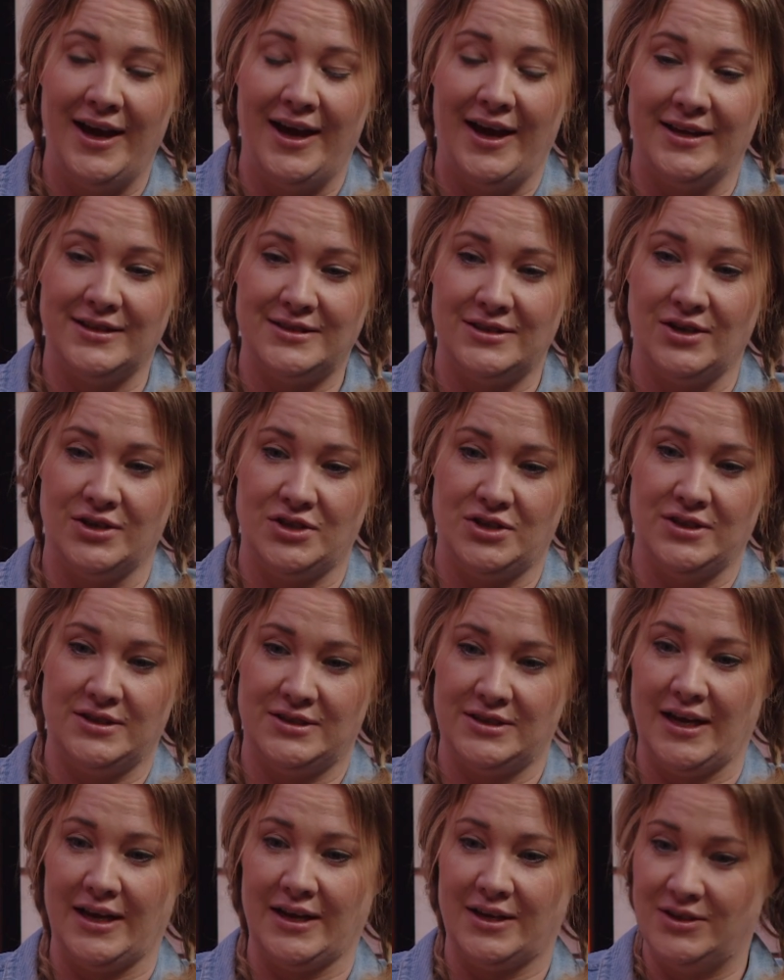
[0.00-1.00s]
It's not
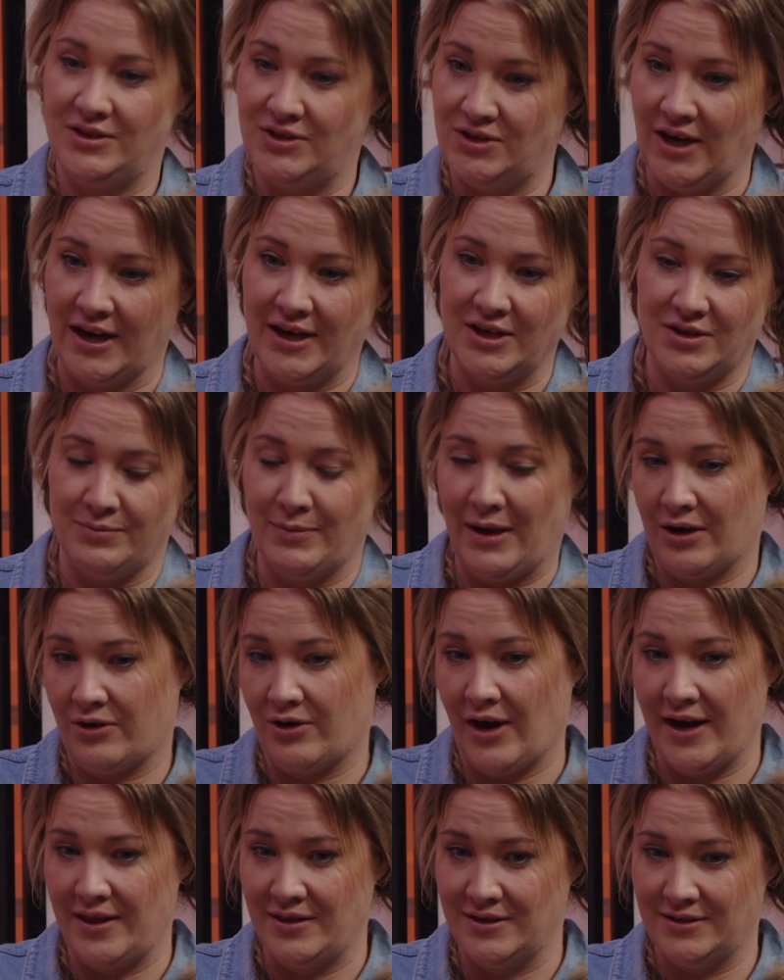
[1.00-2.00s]
just like
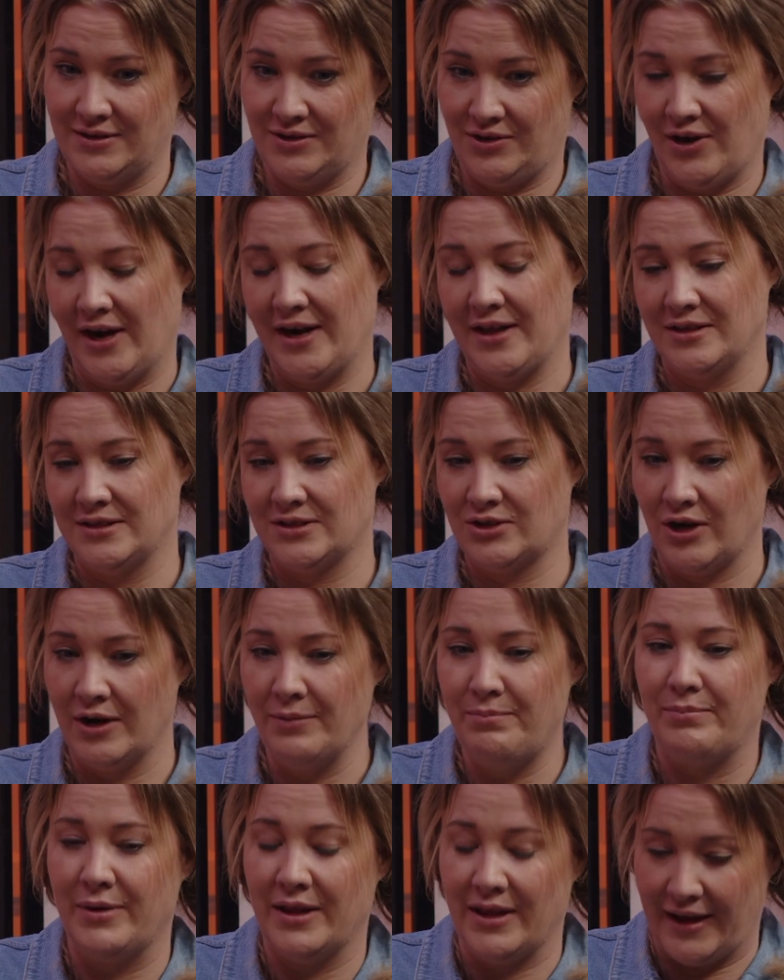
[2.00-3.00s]
creating the
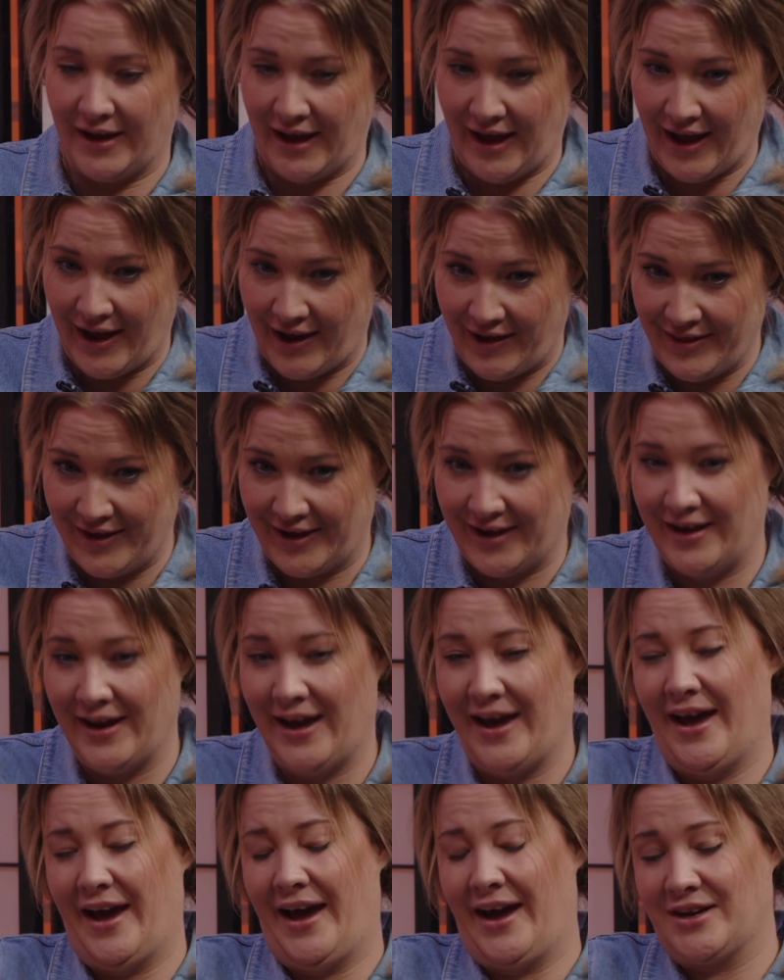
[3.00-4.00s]
script, but like how they can
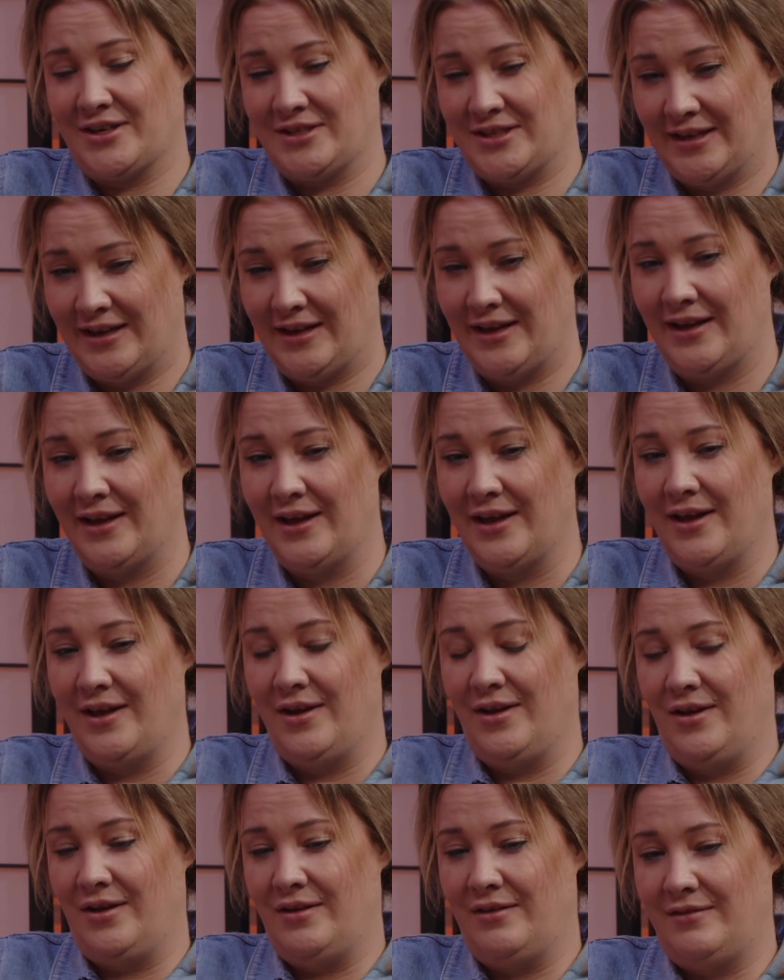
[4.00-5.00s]
actually
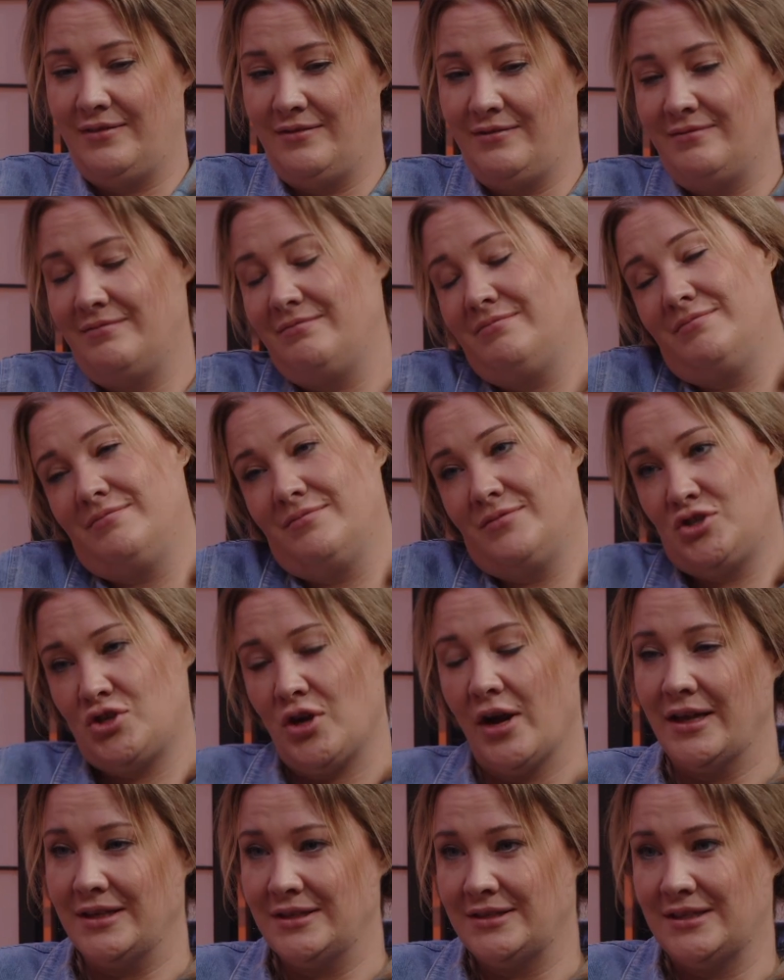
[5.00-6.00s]

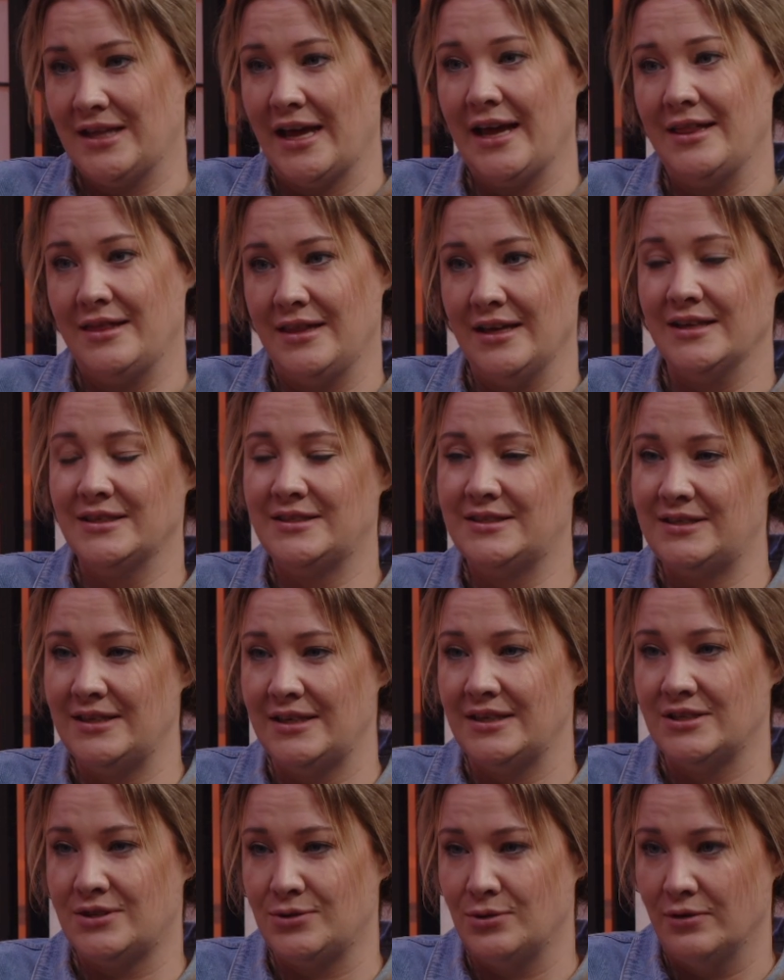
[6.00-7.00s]
translate this
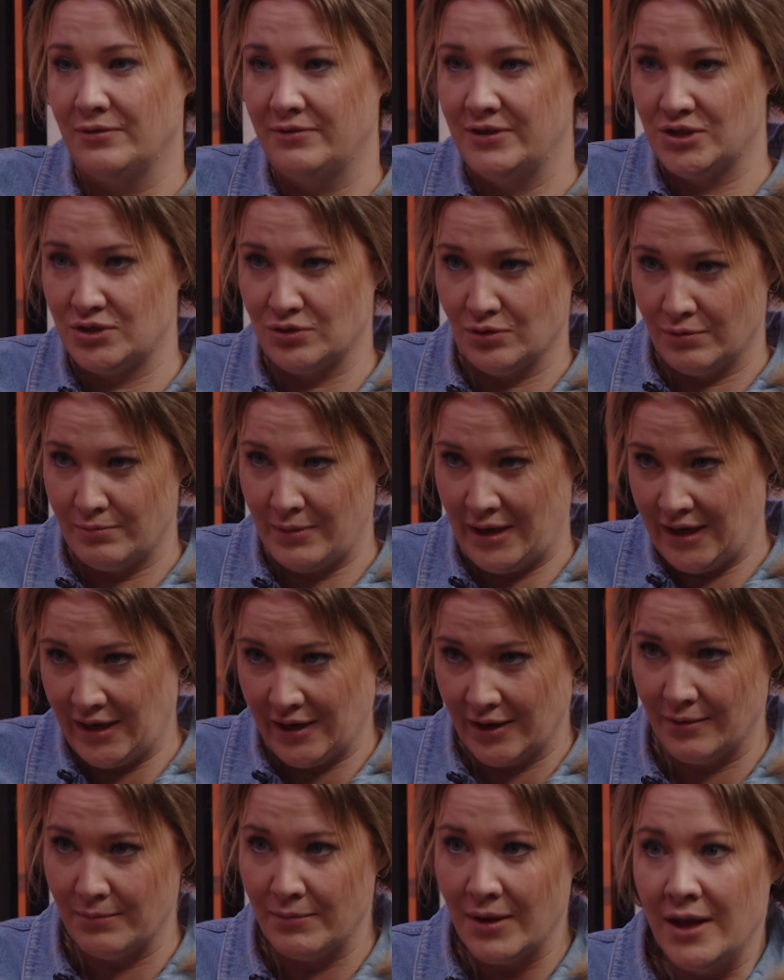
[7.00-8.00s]
into a visual
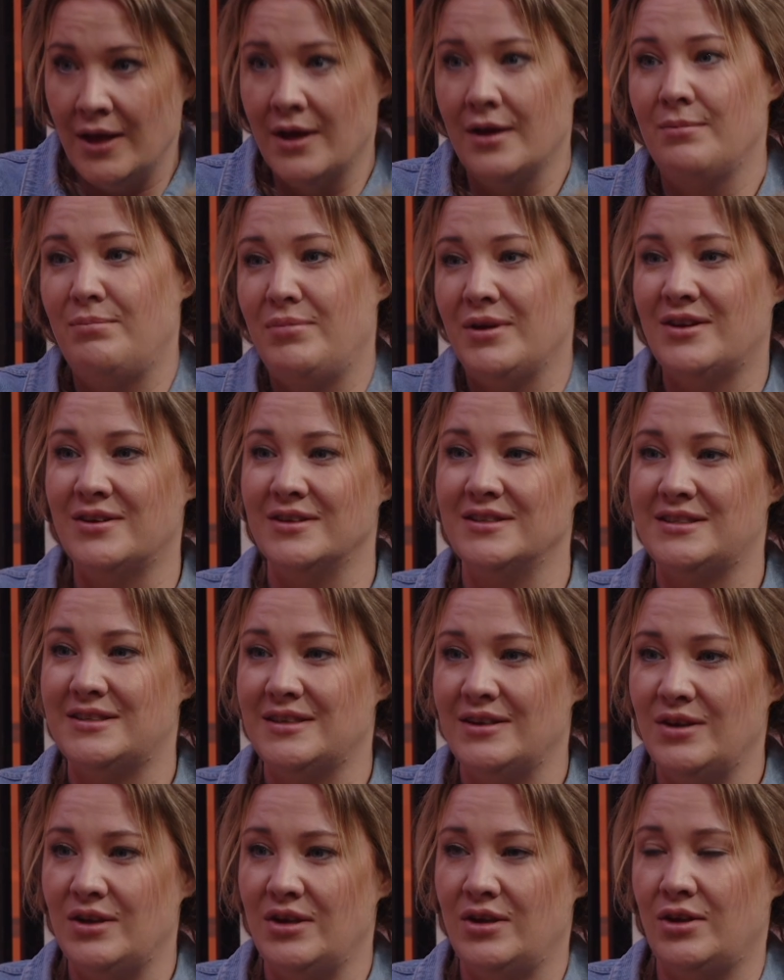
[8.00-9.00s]
medium. Because,
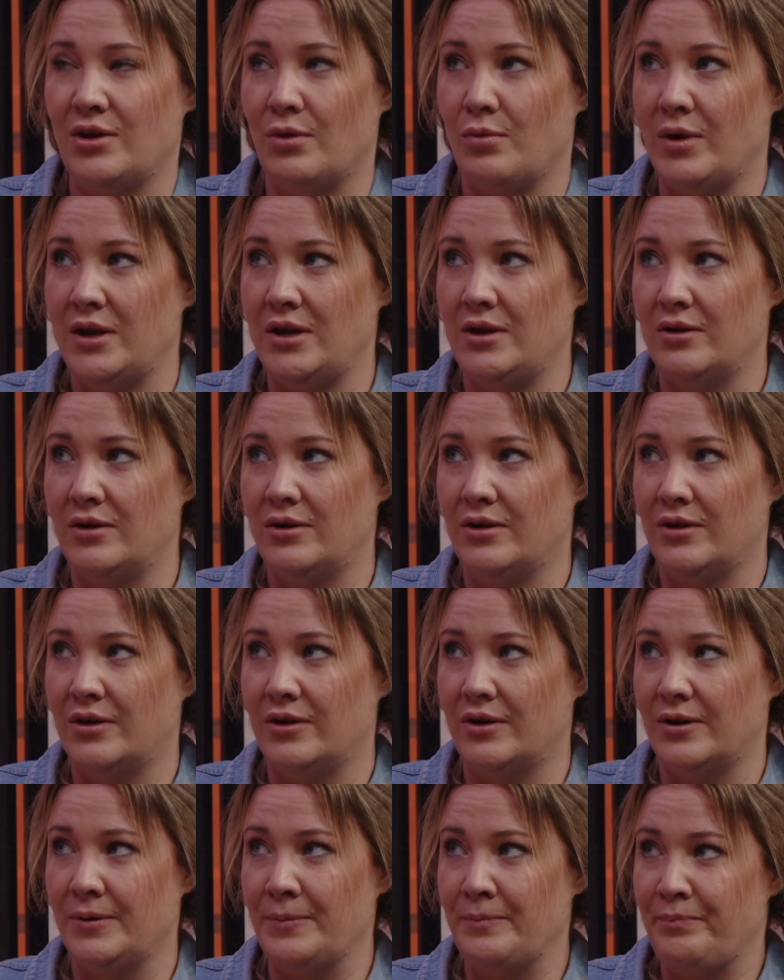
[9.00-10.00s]
you know, when
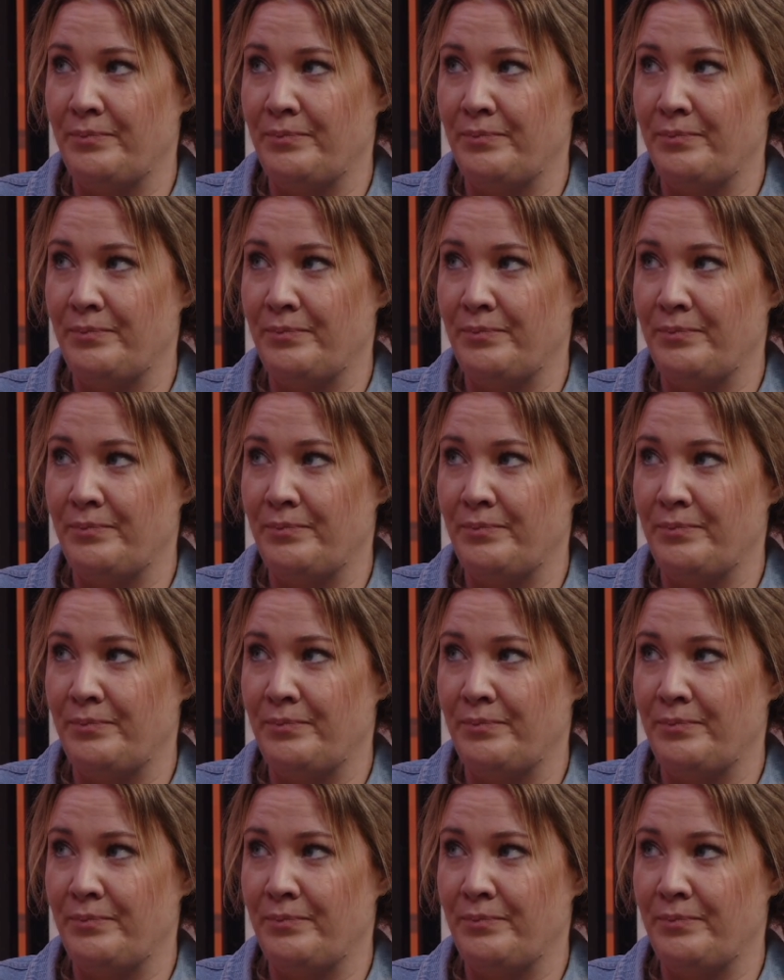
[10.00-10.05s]
you're